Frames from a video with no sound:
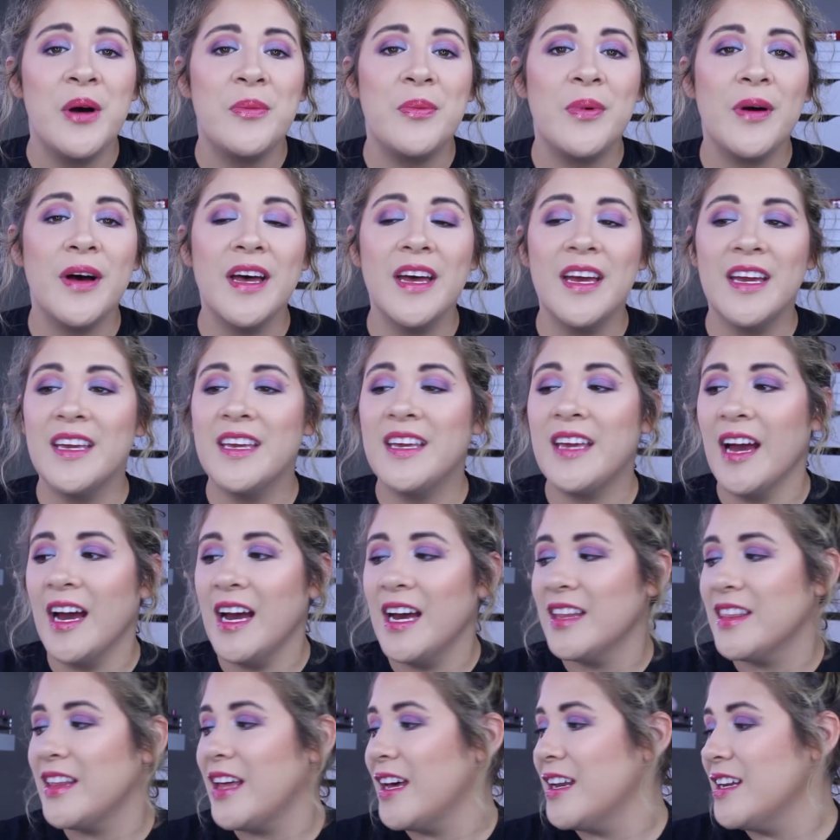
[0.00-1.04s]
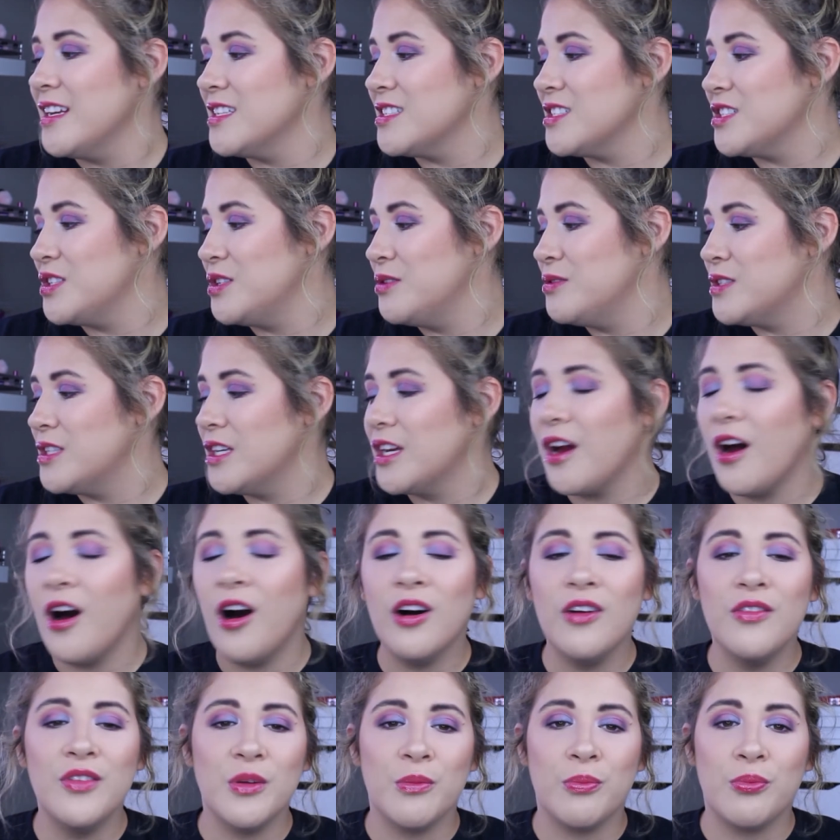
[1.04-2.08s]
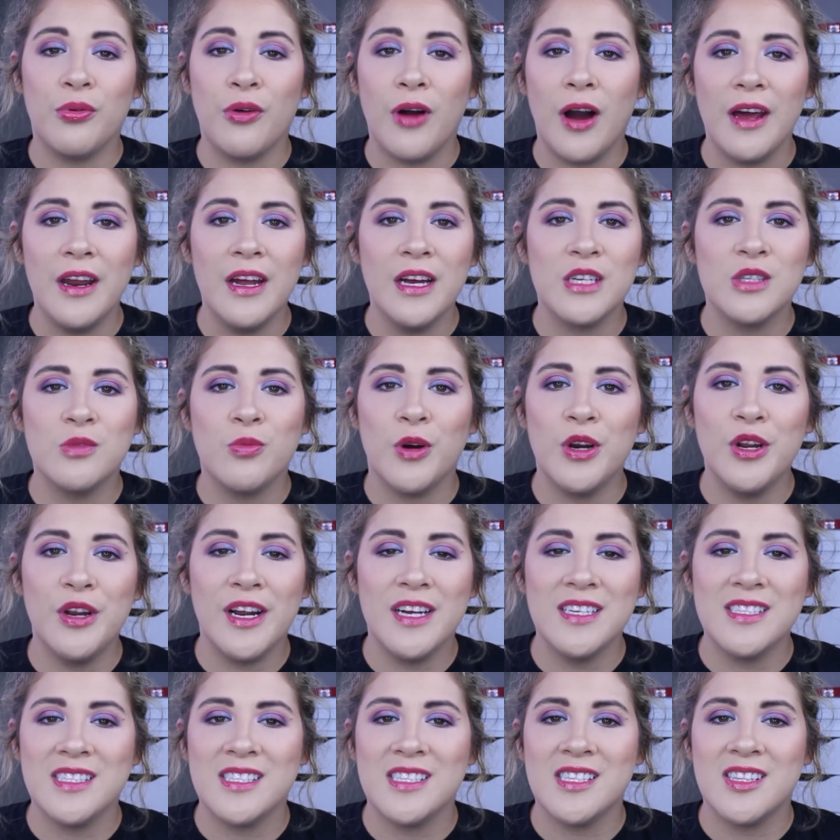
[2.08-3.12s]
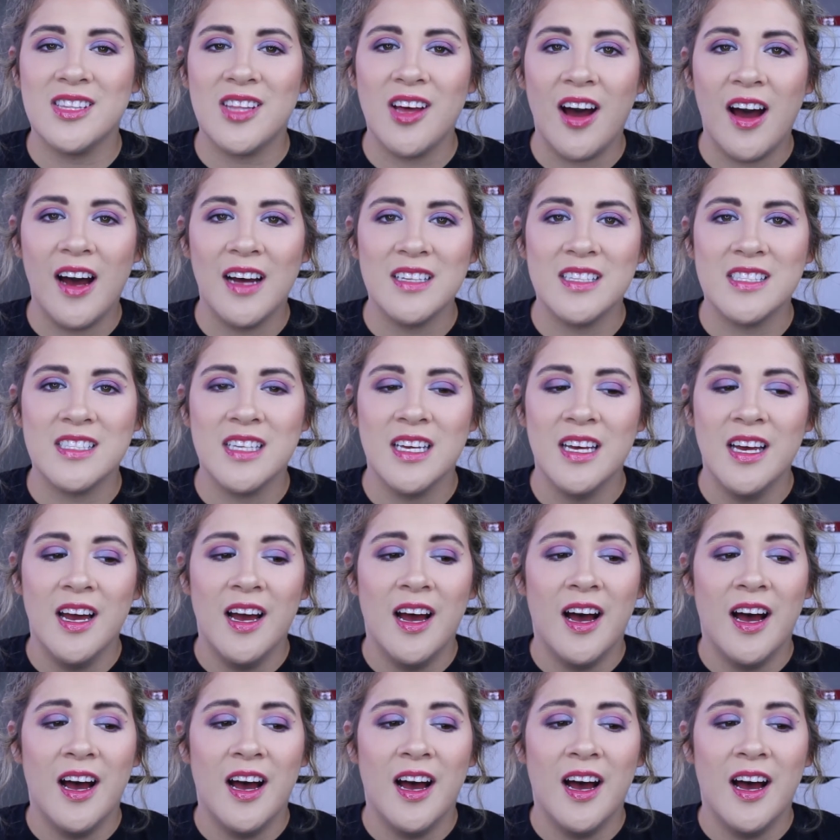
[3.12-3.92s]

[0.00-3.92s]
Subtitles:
But yeah, that is using all of the products. What are you guys' thoughts?